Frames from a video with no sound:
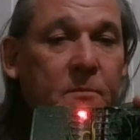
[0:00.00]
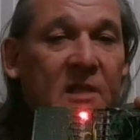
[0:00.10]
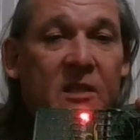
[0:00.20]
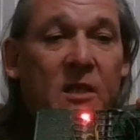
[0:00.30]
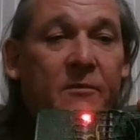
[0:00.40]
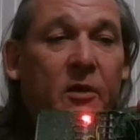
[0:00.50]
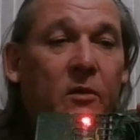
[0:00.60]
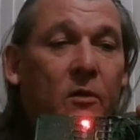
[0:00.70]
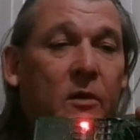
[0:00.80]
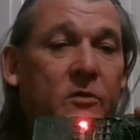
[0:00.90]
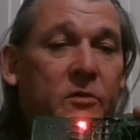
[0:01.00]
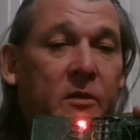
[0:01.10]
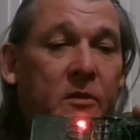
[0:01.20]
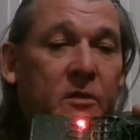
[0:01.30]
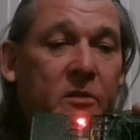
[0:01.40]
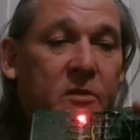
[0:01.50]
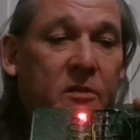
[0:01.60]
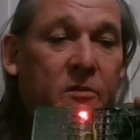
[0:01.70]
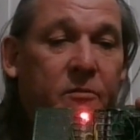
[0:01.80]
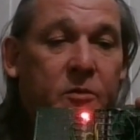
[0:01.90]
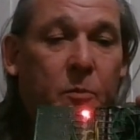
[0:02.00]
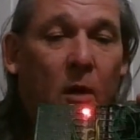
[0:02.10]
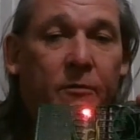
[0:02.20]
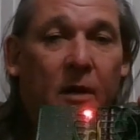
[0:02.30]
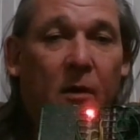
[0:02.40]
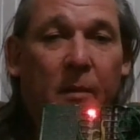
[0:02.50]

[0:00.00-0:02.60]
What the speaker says: It's not very large. It's a small file,